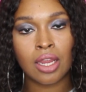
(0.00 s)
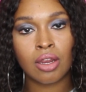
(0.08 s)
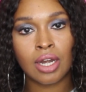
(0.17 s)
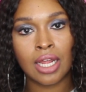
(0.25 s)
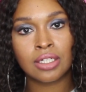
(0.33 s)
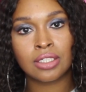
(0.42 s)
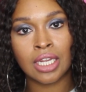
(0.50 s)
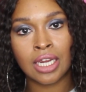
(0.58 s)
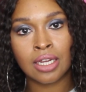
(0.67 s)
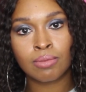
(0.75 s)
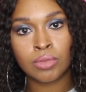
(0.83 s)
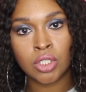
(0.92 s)
hear that
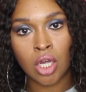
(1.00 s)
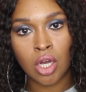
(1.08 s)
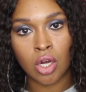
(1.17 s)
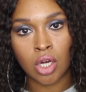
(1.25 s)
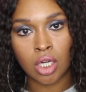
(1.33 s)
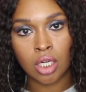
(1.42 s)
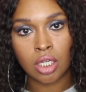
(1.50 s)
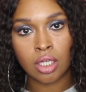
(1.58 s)
damn dog